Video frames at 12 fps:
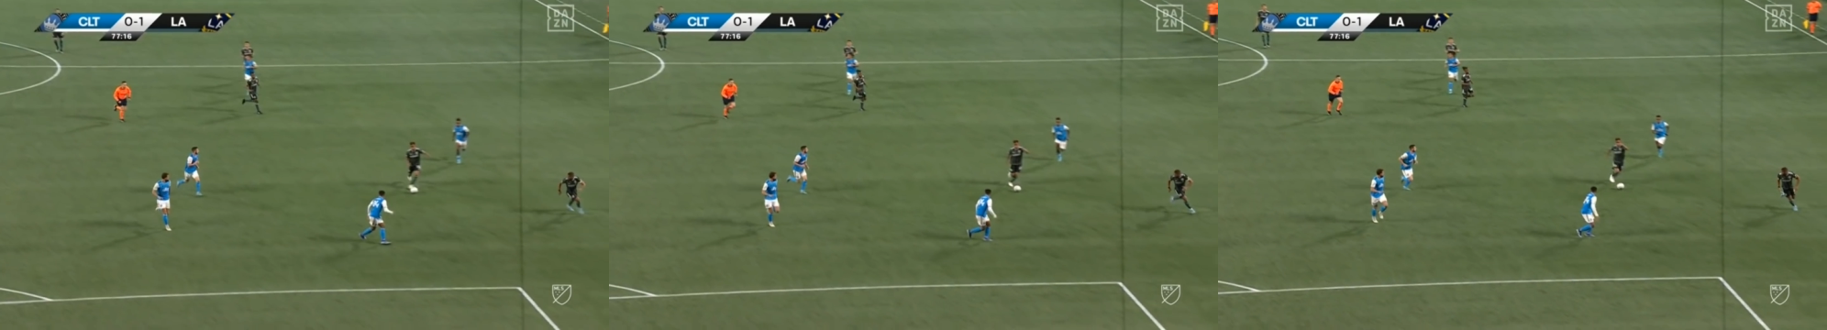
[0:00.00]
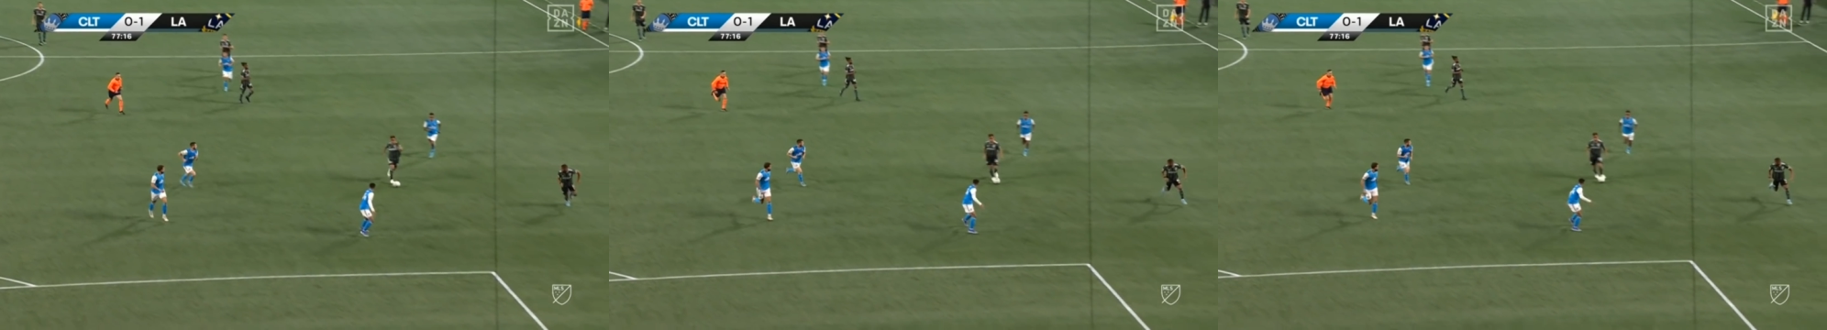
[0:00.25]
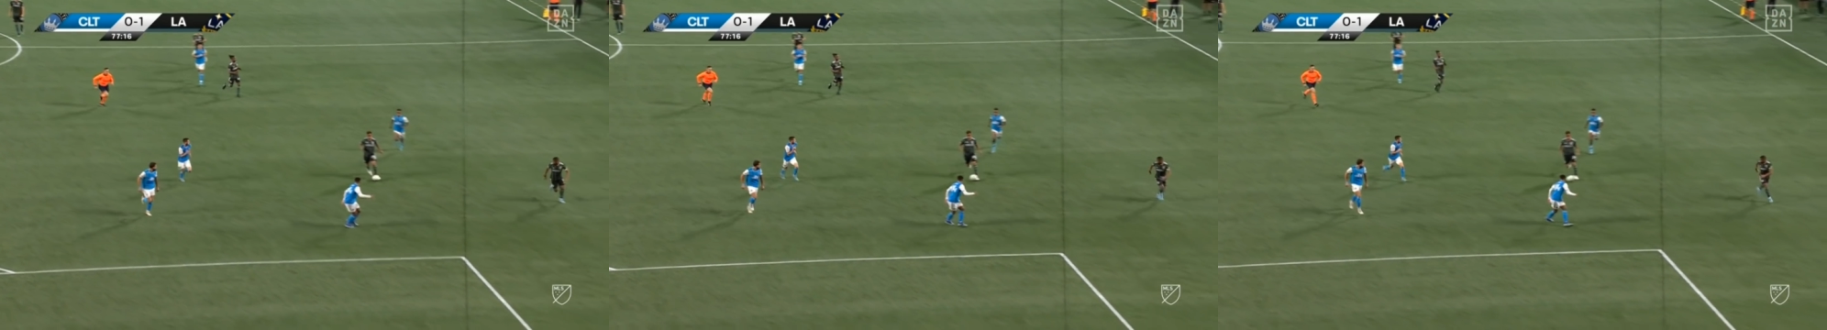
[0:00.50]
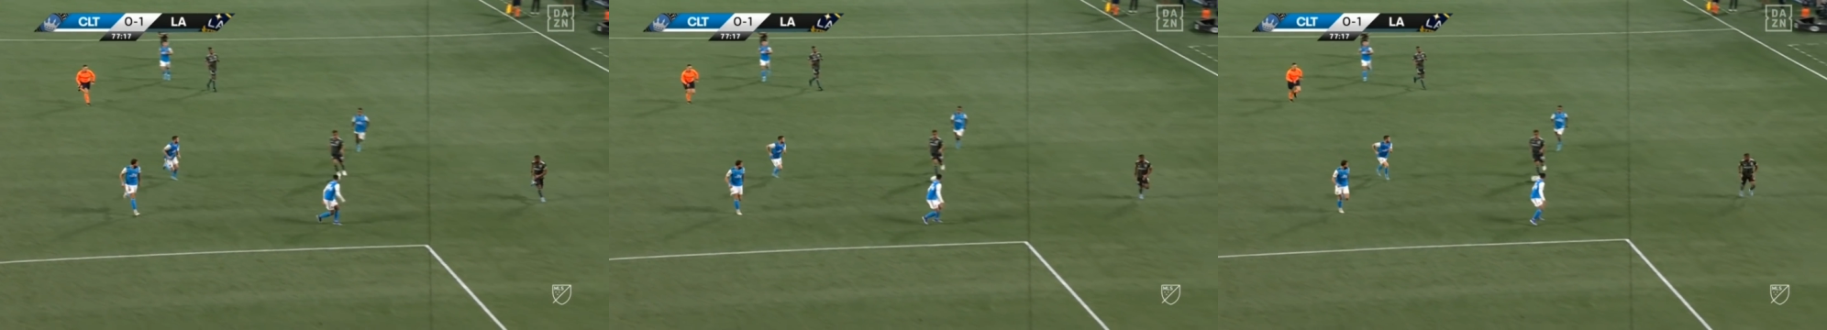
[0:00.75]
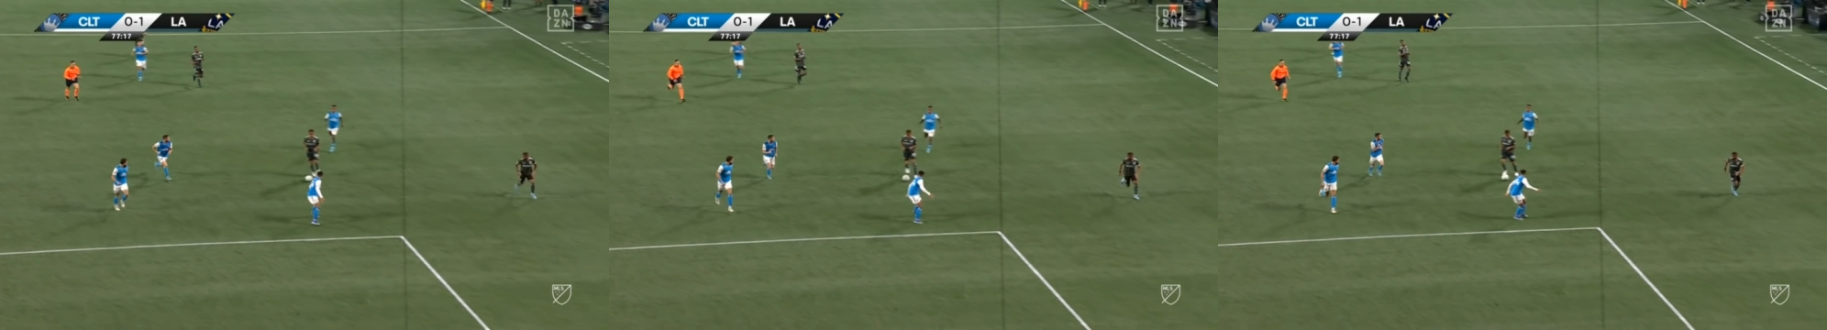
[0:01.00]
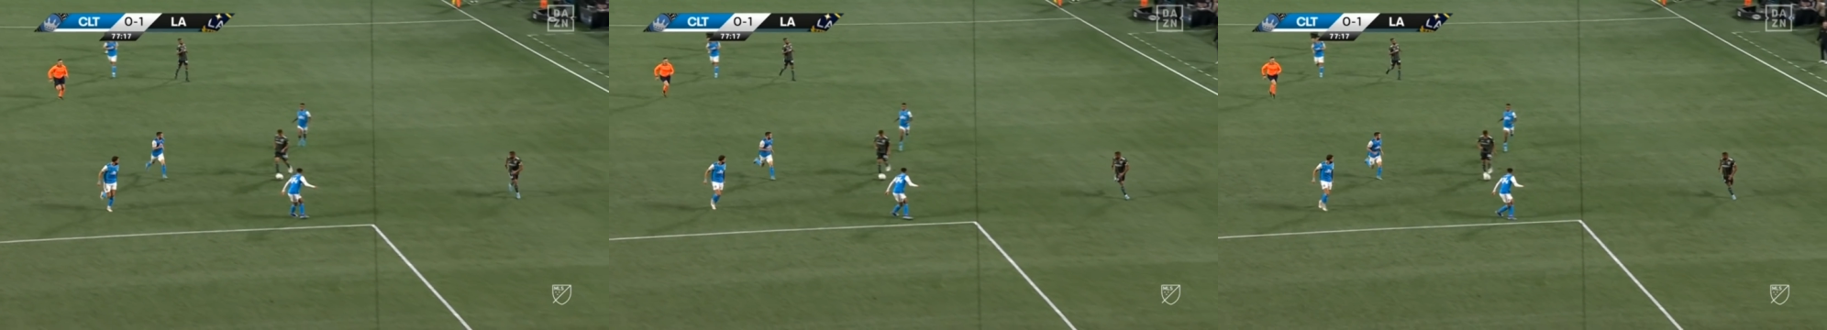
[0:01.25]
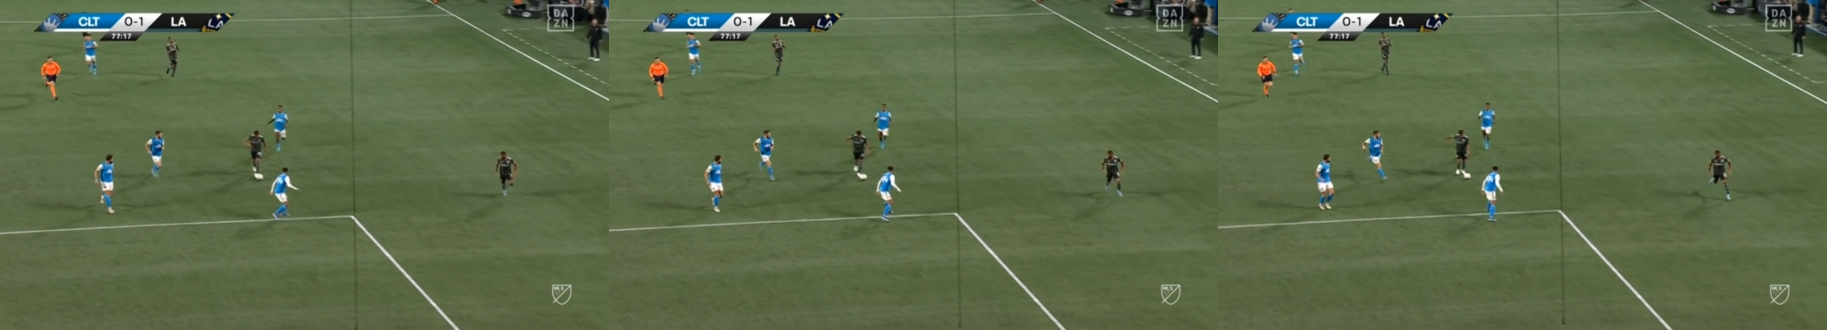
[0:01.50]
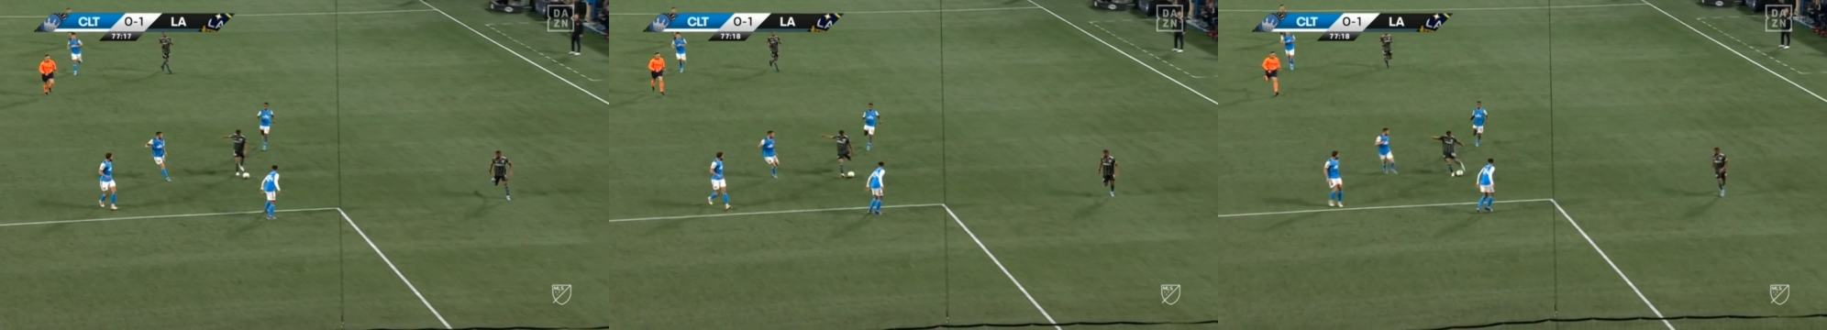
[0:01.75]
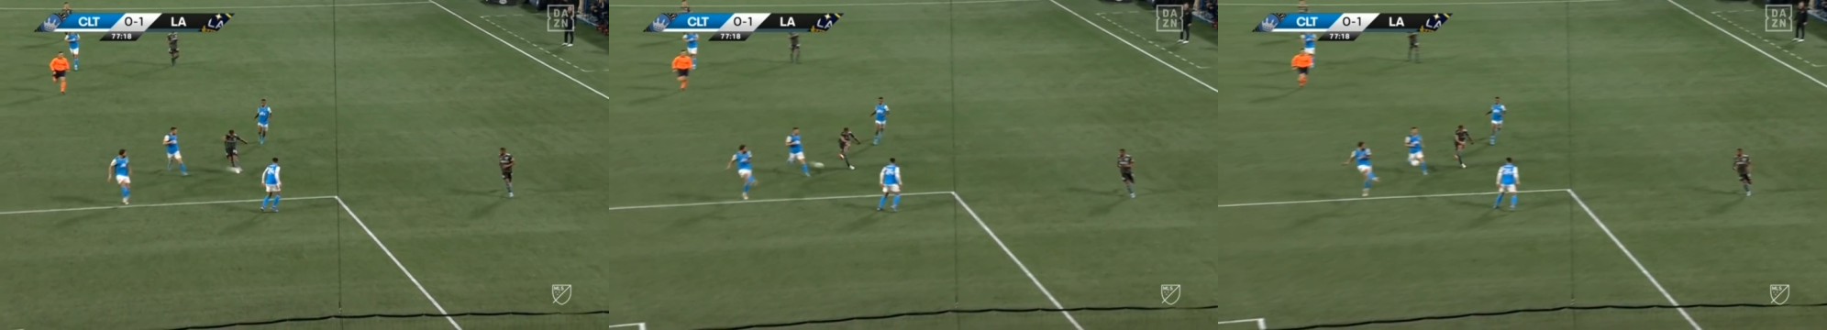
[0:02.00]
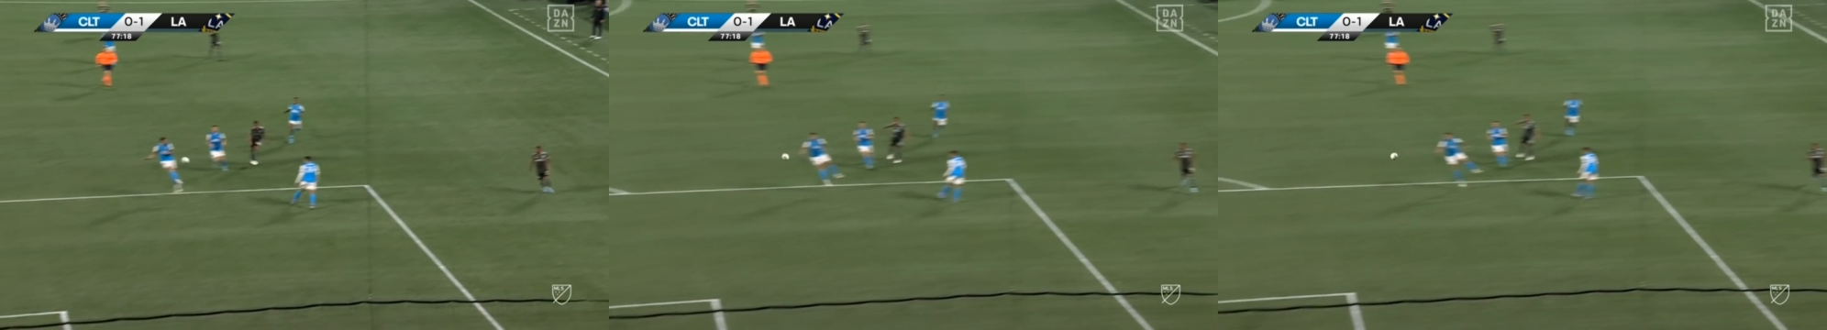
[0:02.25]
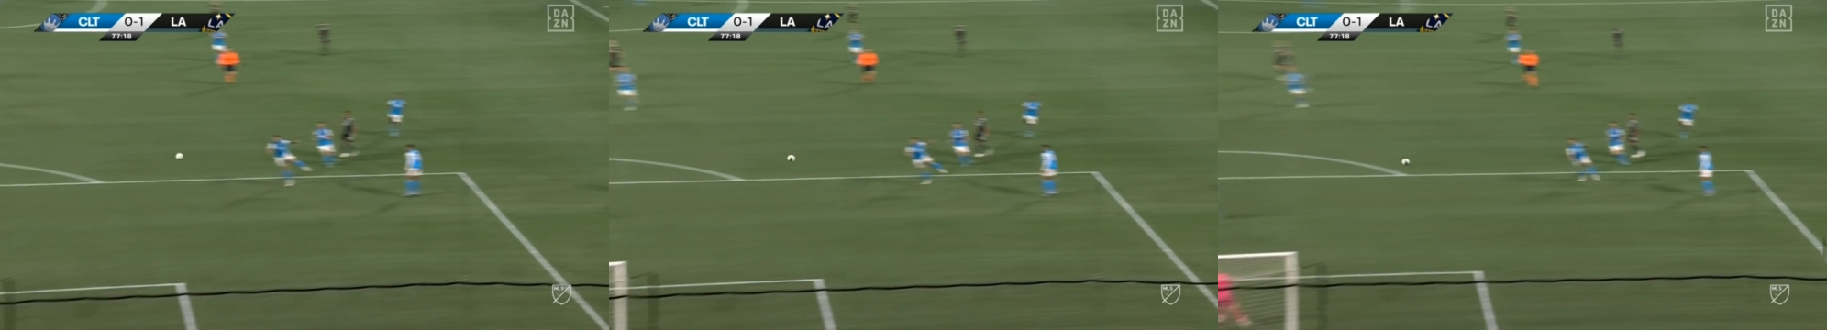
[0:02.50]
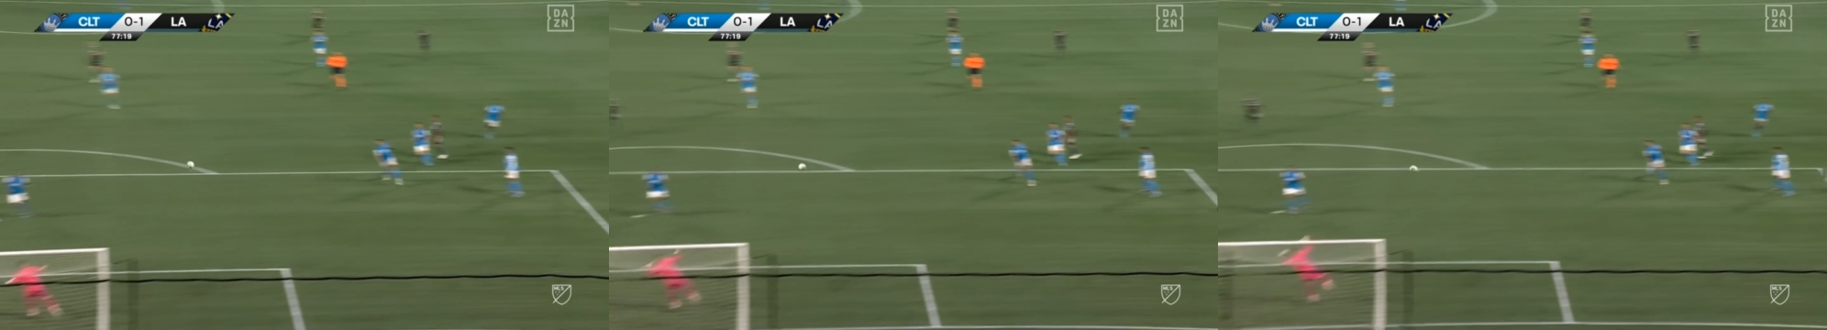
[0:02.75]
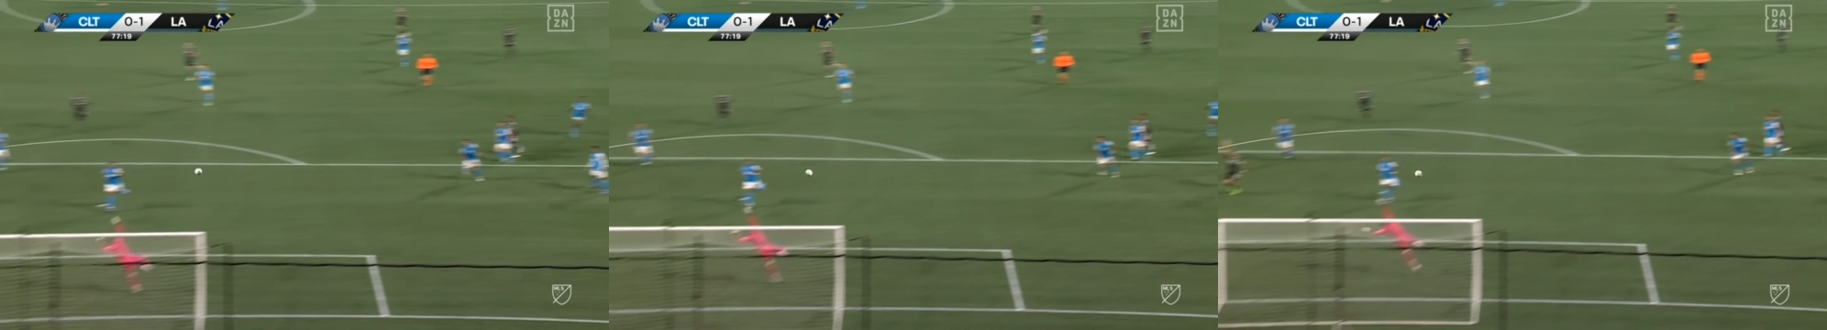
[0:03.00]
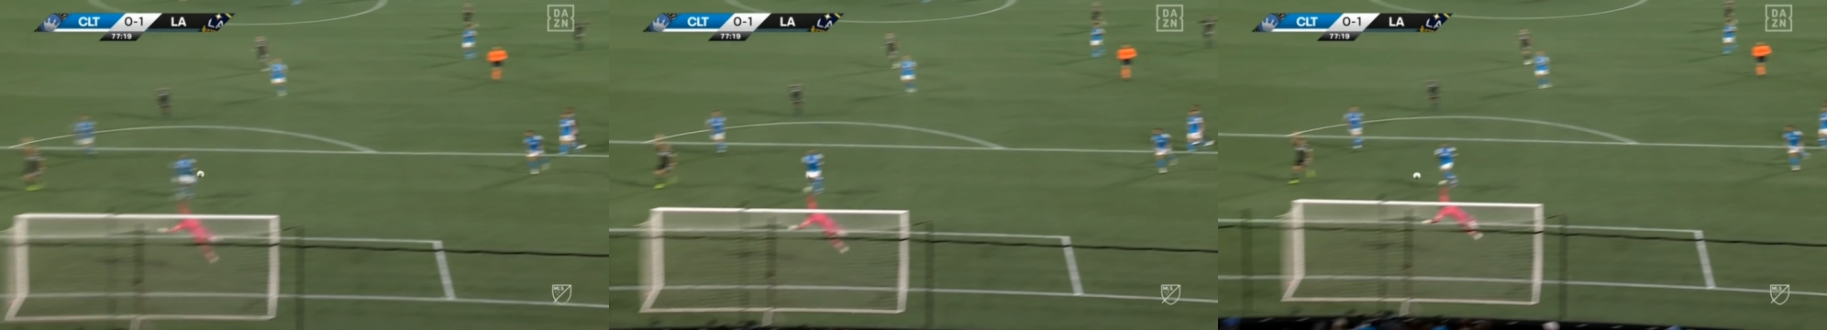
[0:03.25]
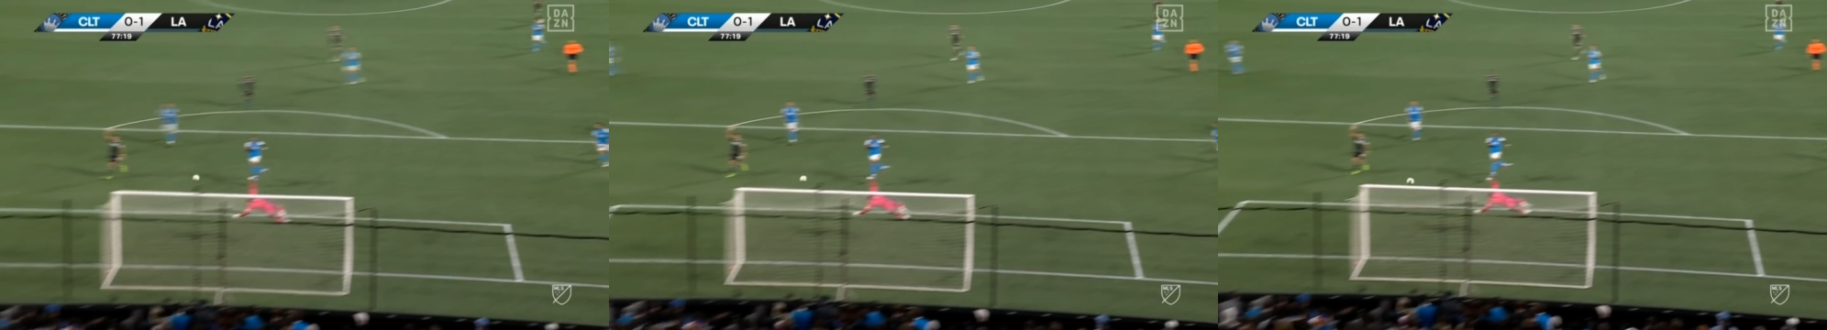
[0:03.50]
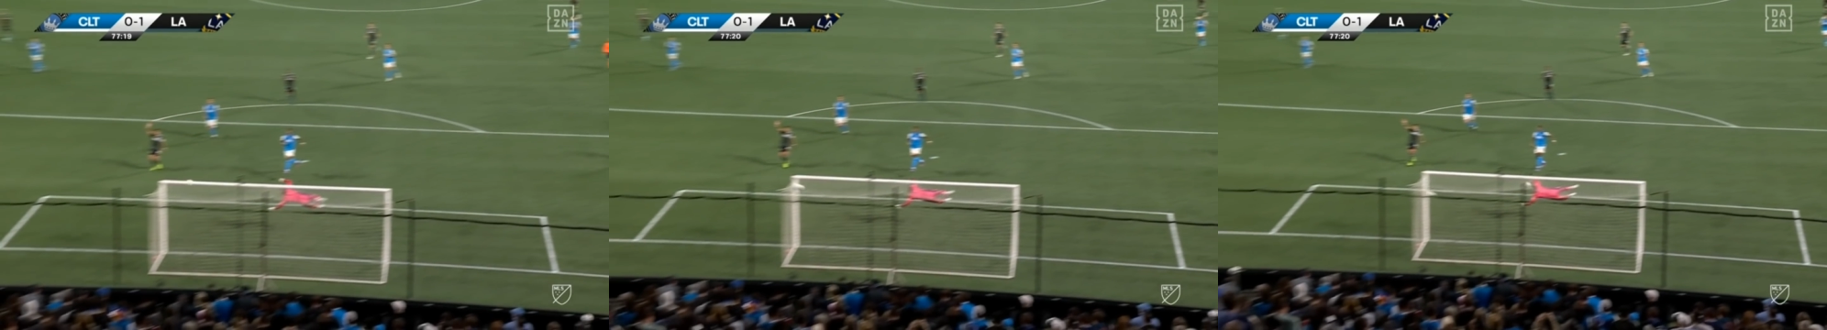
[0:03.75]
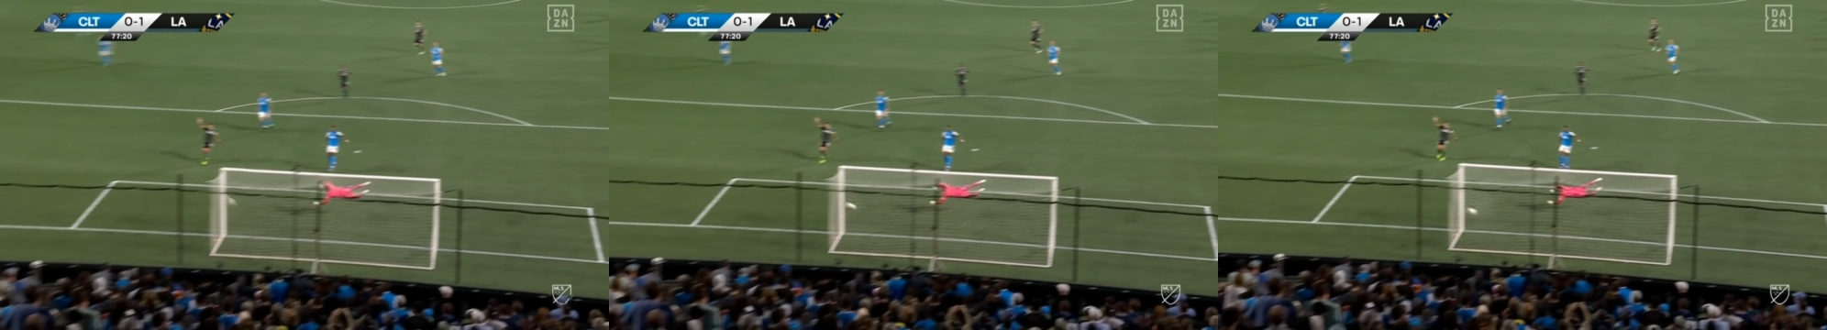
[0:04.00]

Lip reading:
Nobody's mouth can be seen.